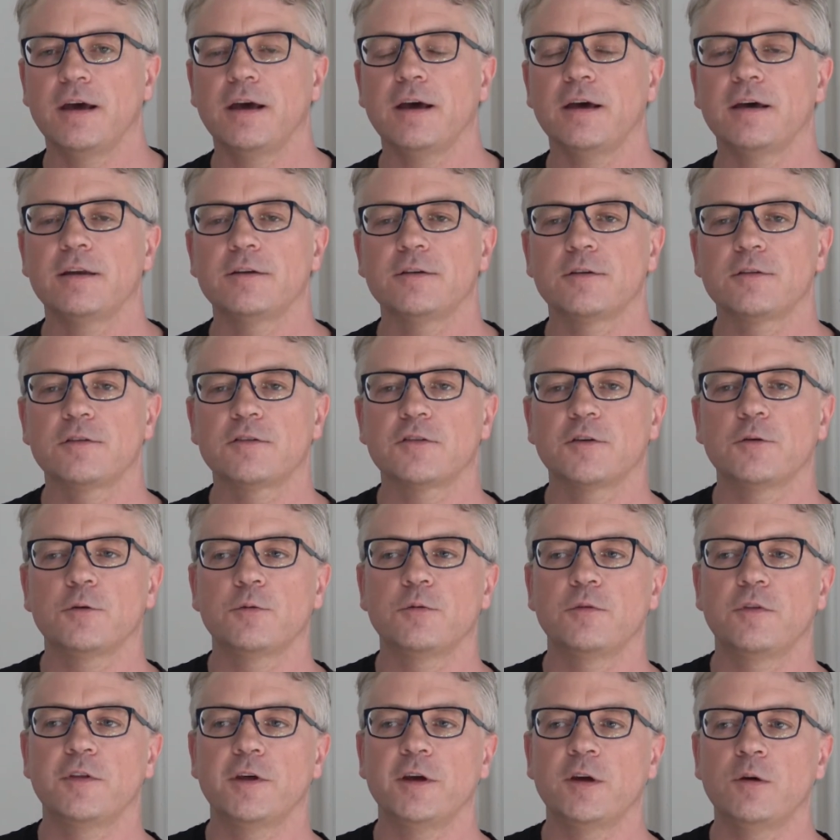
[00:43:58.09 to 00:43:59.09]
And
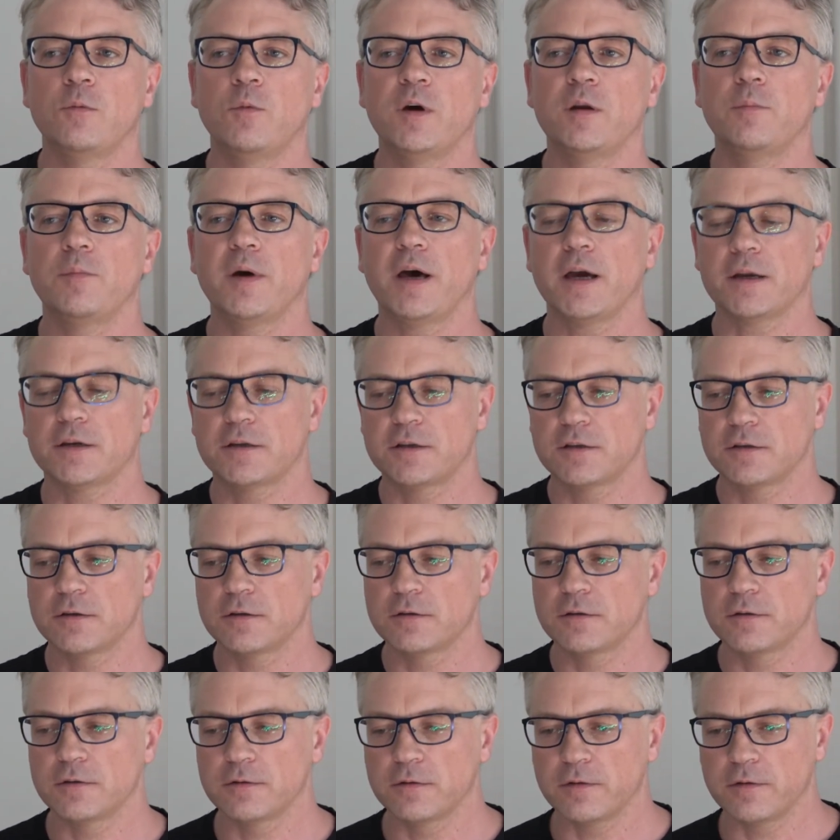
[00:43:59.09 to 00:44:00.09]
so they went back
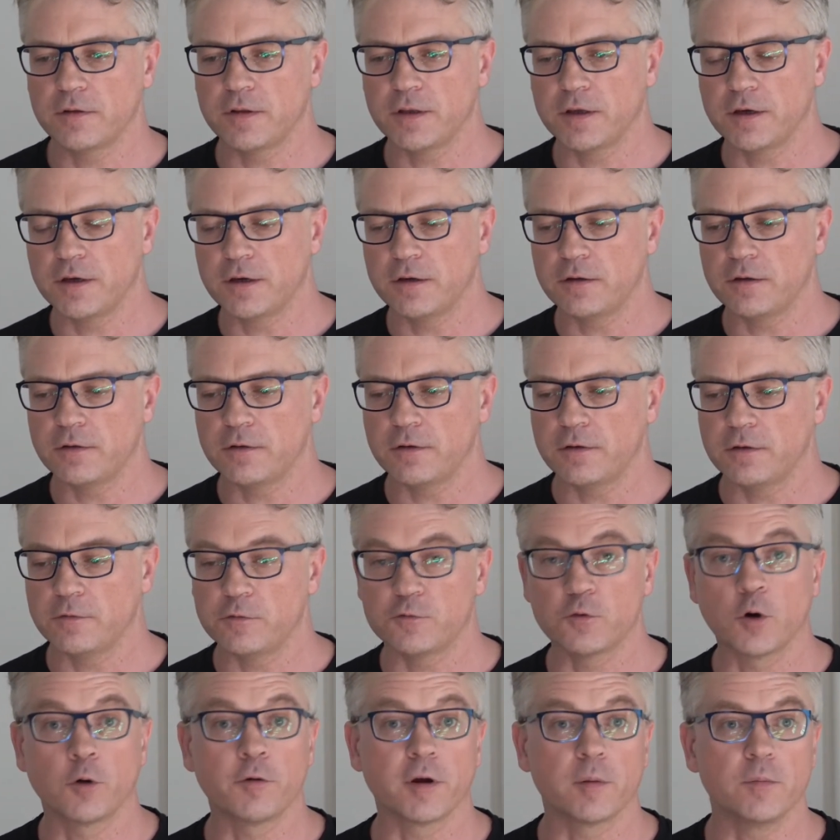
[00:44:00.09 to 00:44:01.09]
to the
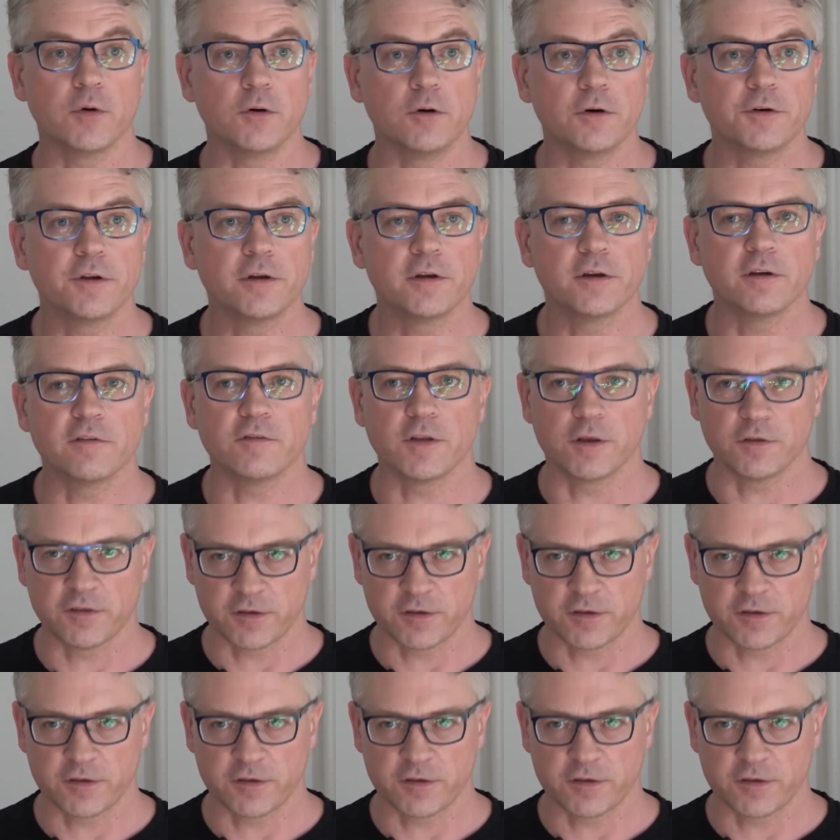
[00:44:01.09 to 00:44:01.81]
drawing board. If they